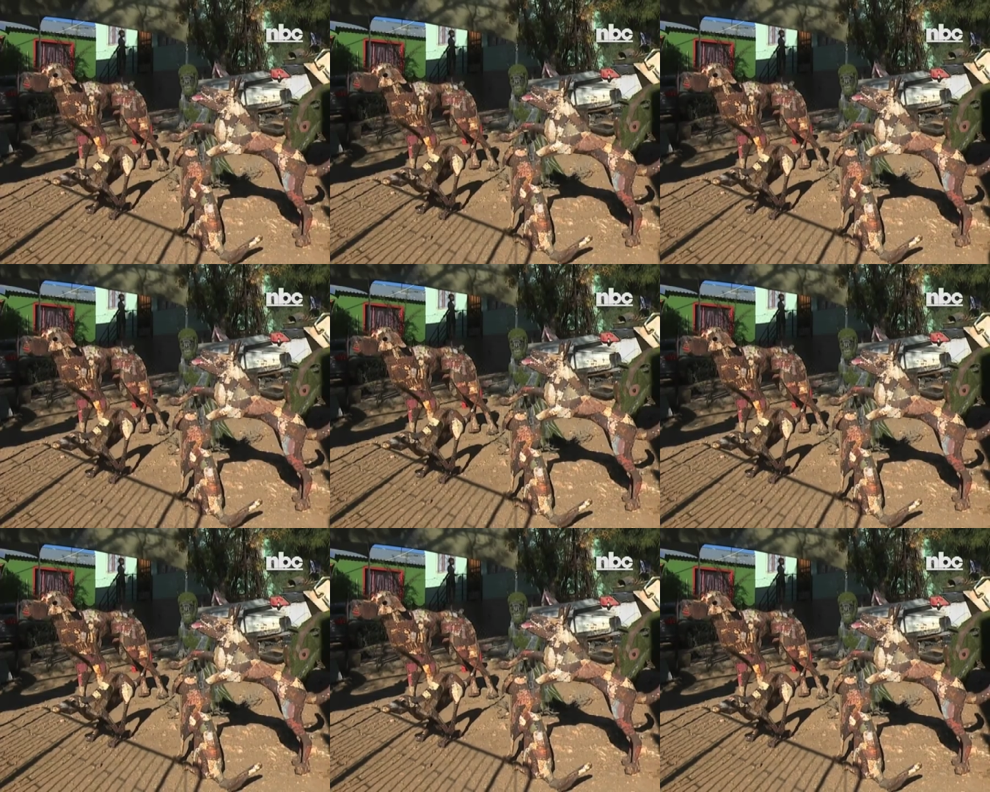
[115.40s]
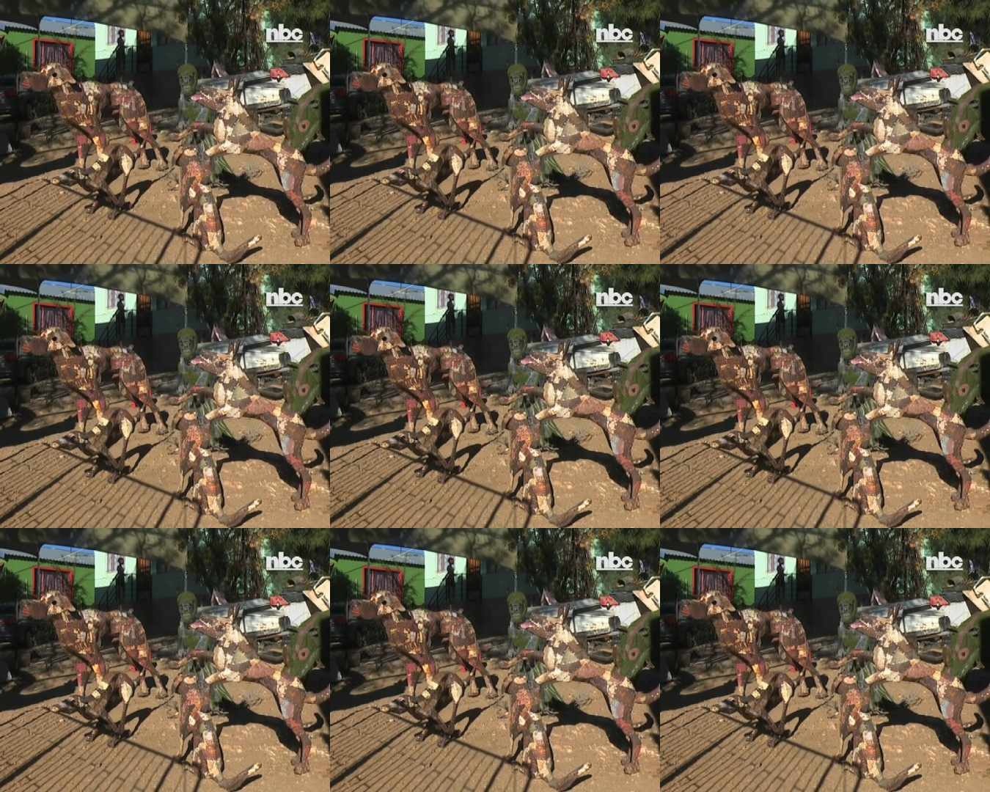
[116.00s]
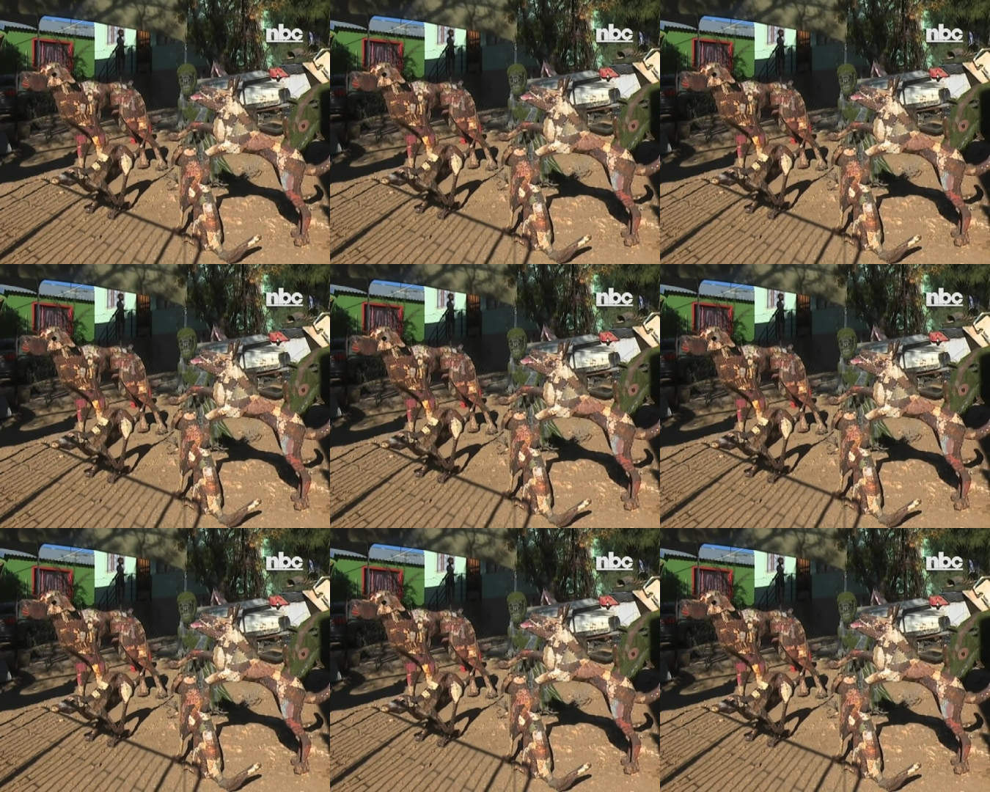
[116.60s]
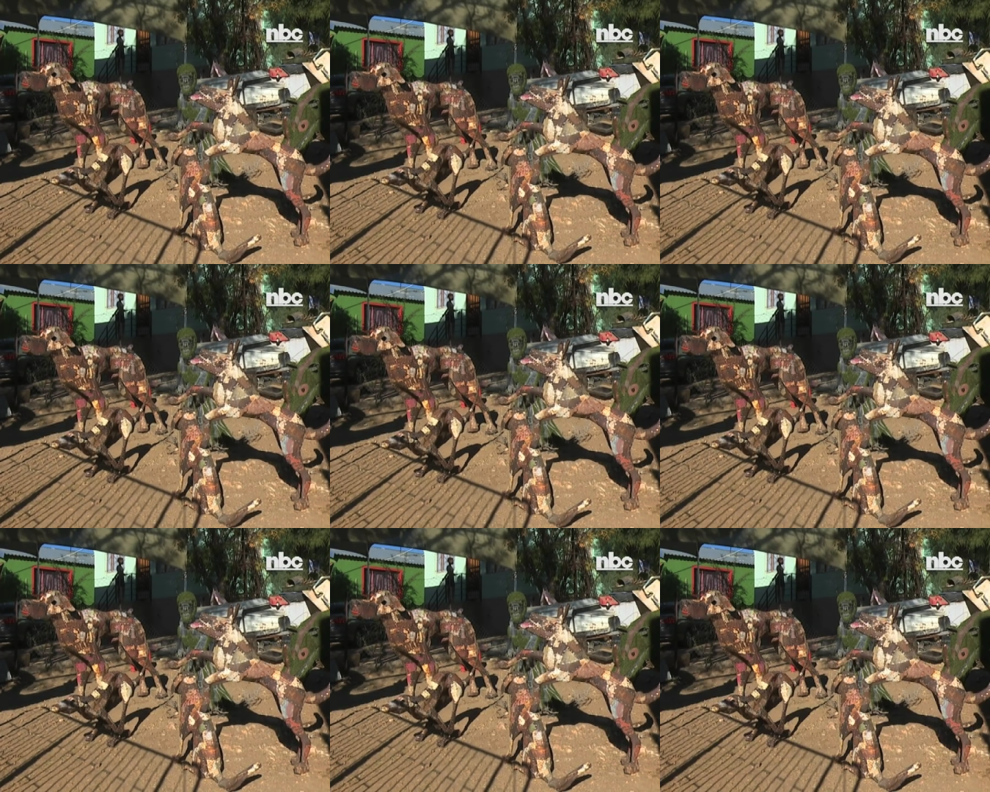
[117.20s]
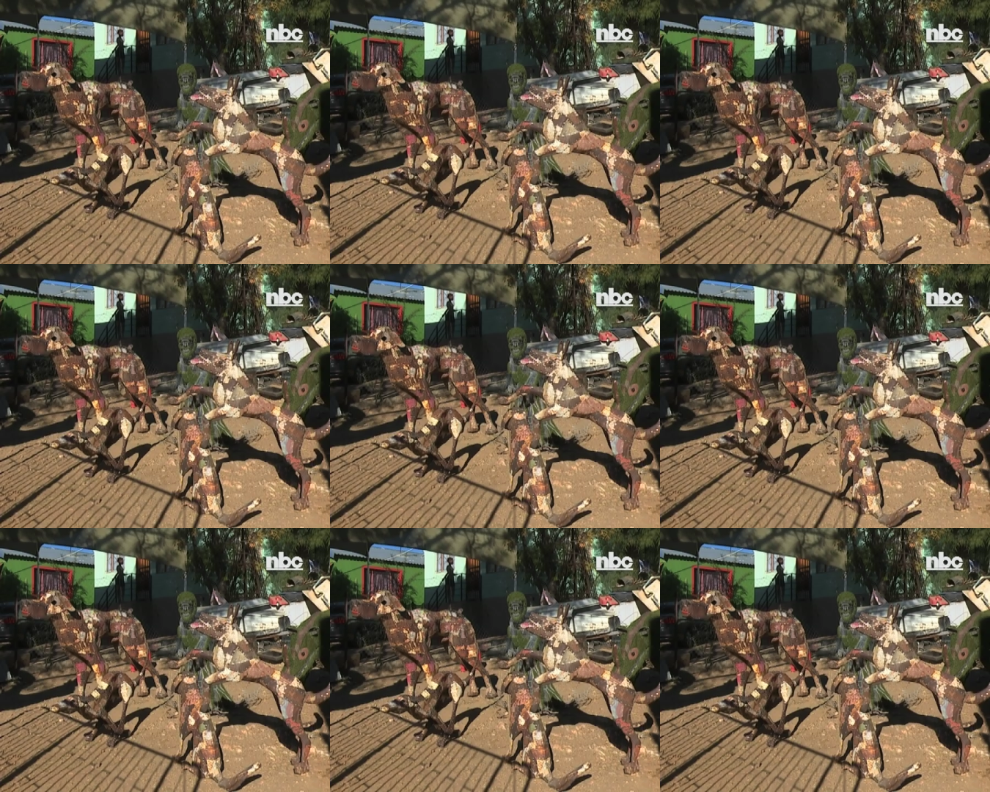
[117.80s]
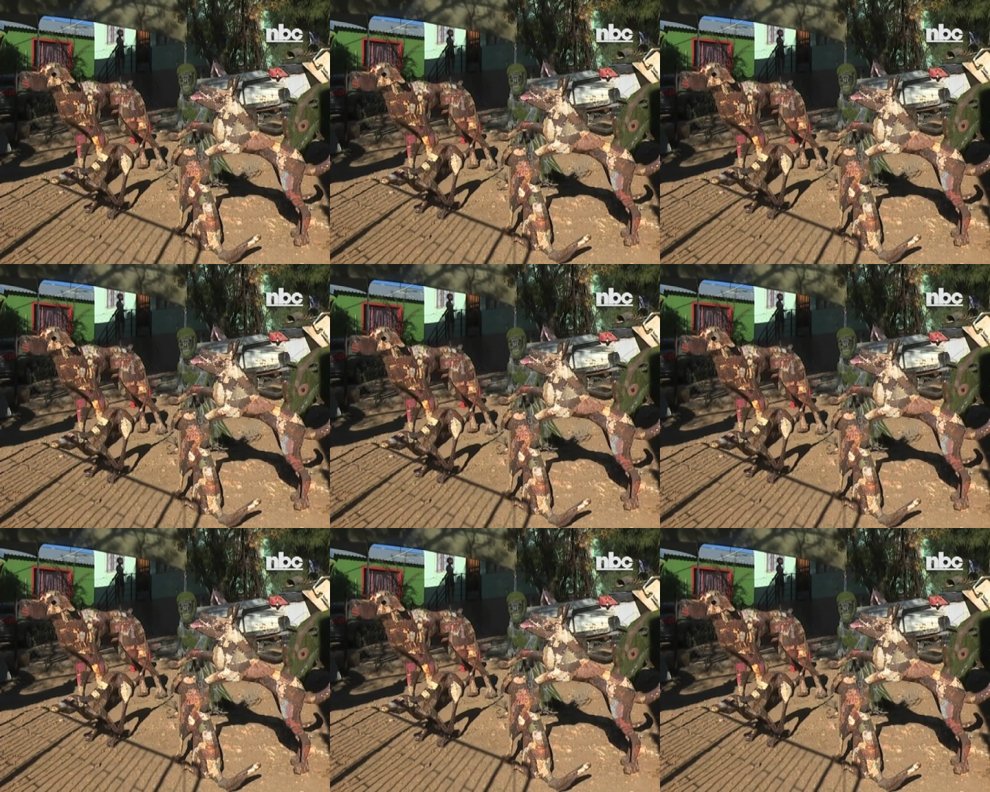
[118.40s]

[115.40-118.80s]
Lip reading: (no speaker visible)